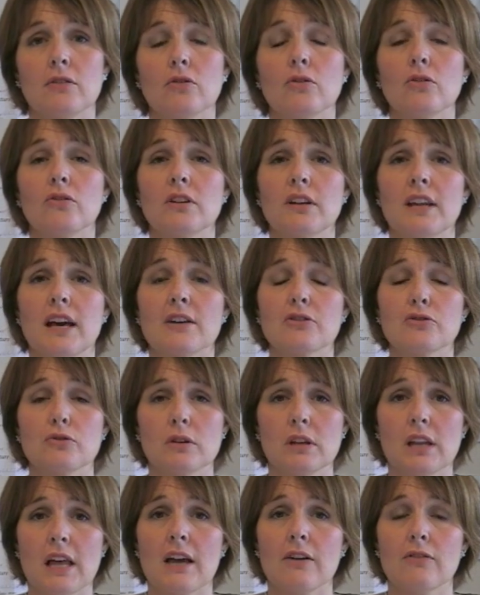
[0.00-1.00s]
or the
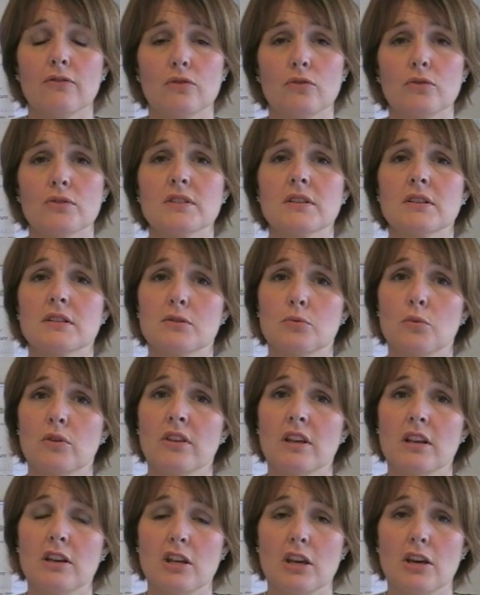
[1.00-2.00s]
natural life force that's within